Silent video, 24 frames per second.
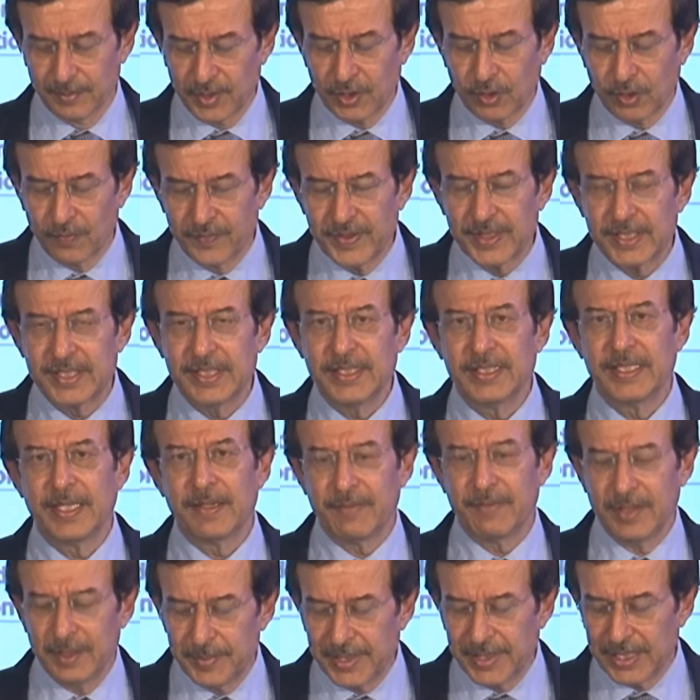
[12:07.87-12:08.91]
but obviously
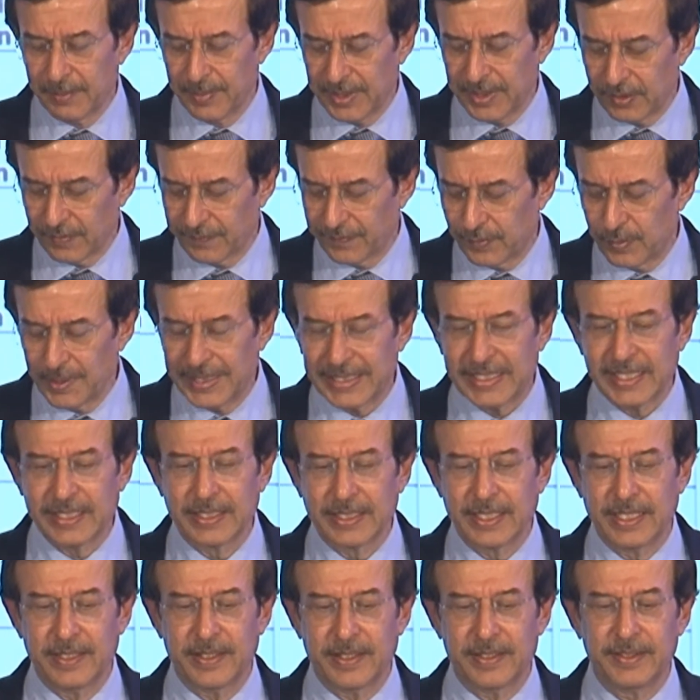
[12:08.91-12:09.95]
there will be a bit of
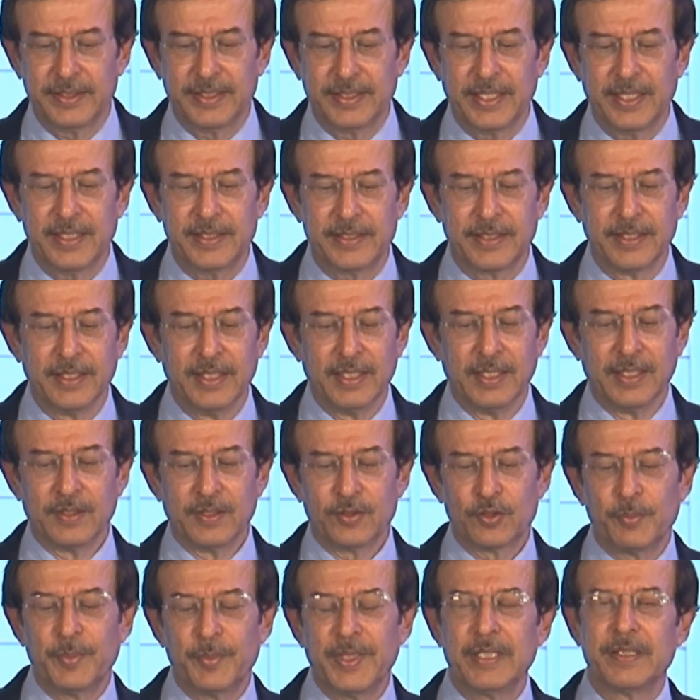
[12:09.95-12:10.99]
tweaking here and there
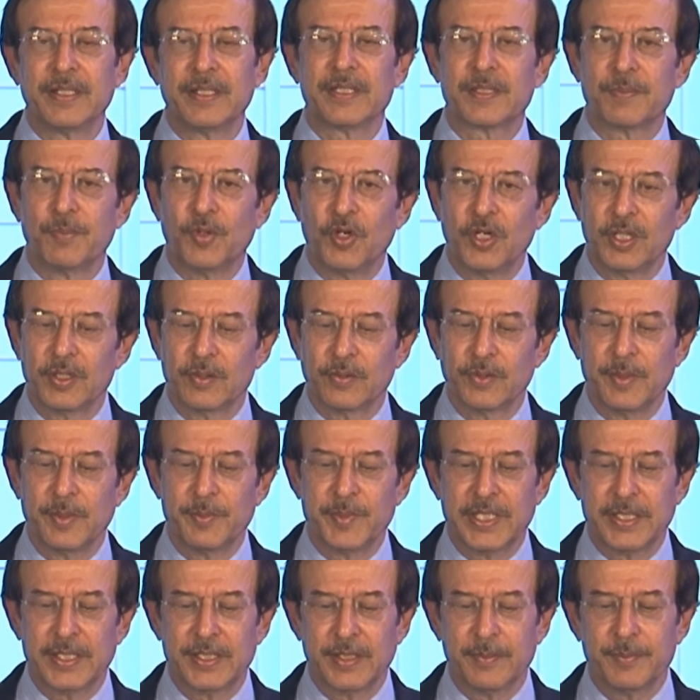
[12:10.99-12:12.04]
to build the small to the
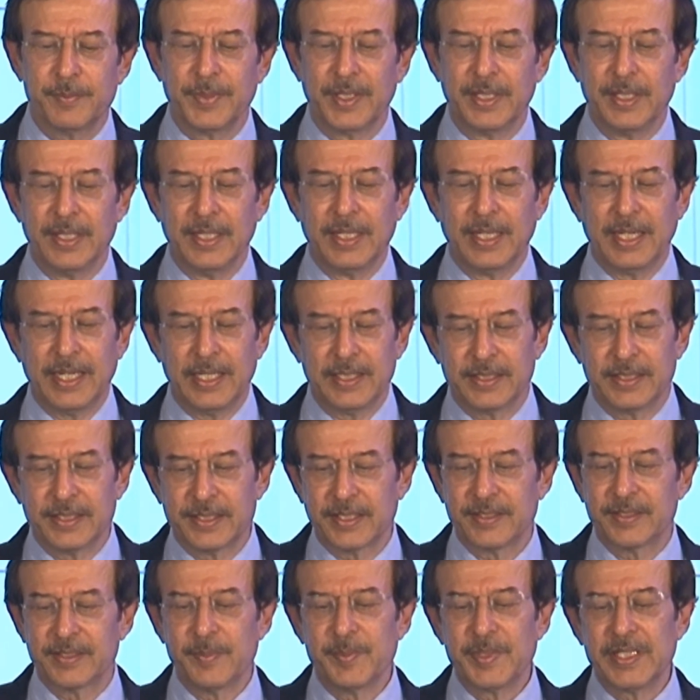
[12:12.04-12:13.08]
medium, and
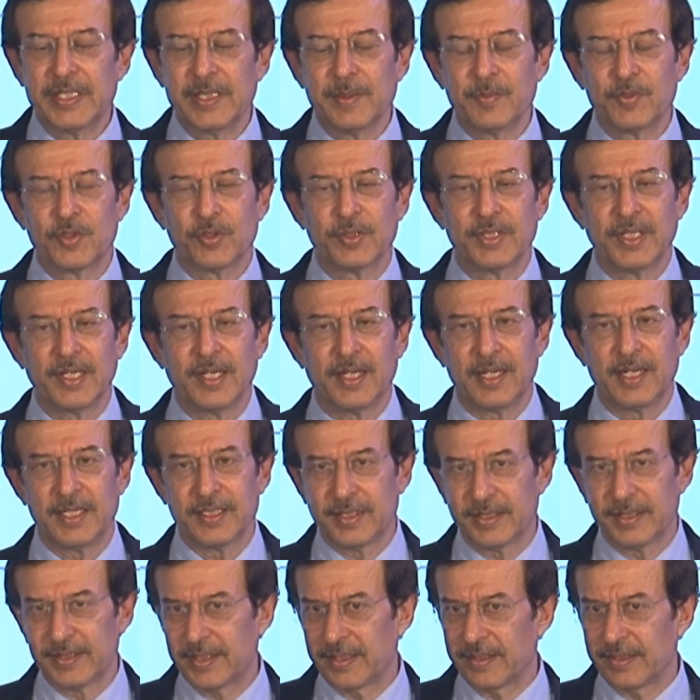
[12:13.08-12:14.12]
this is the medium to the
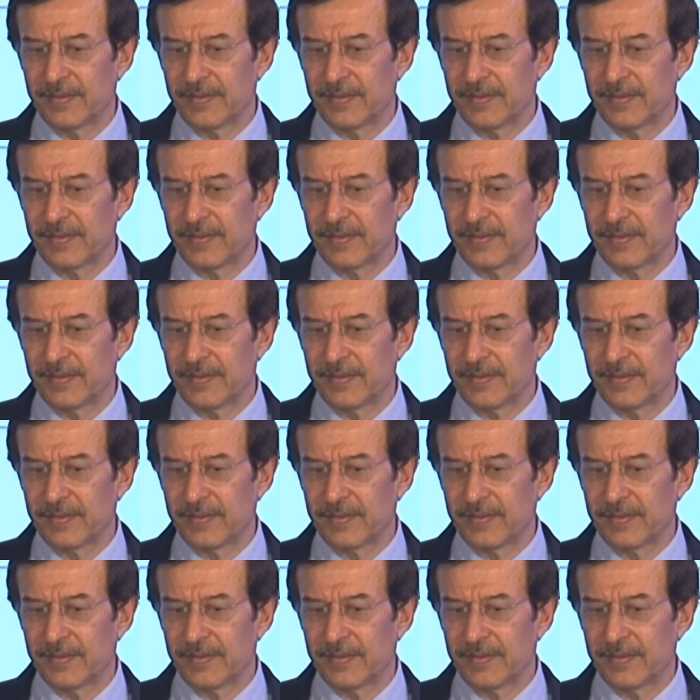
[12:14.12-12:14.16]
large.